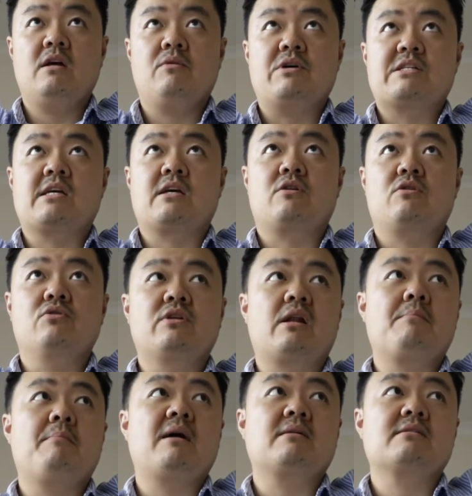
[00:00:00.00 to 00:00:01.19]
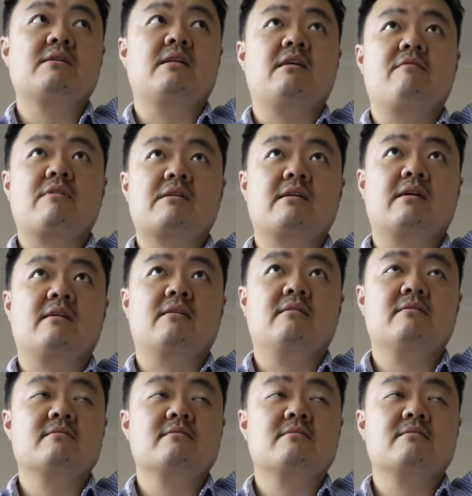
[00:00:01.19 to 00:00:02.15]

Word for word: with included mount and everything.